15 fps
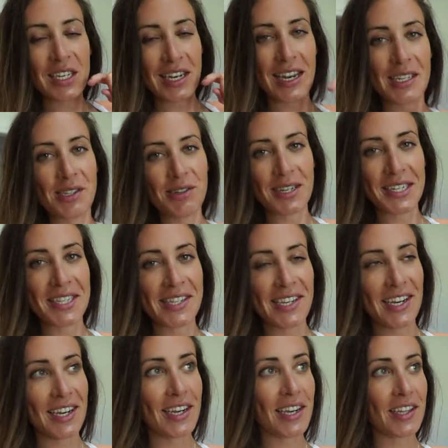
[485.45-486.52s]
As you can
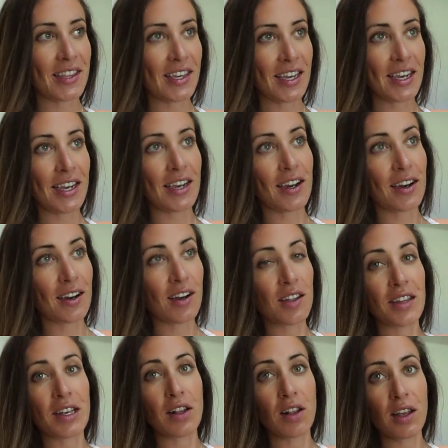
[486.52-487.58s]
see, it they uh,
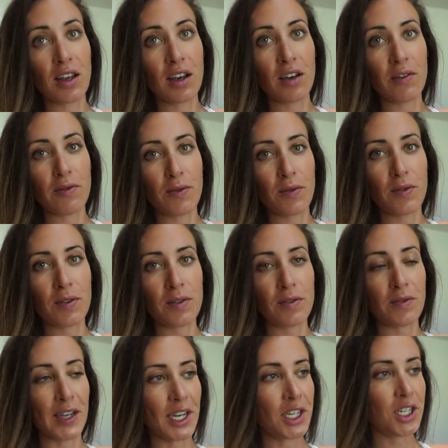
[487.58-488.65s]
they love
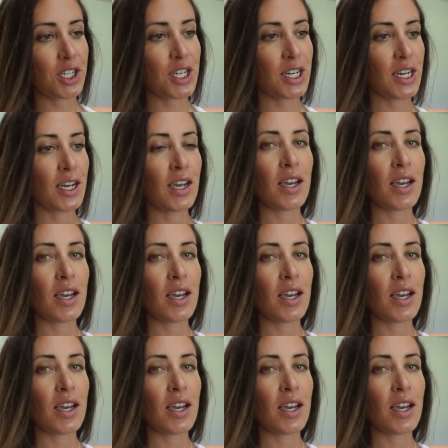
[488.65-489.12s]
fish.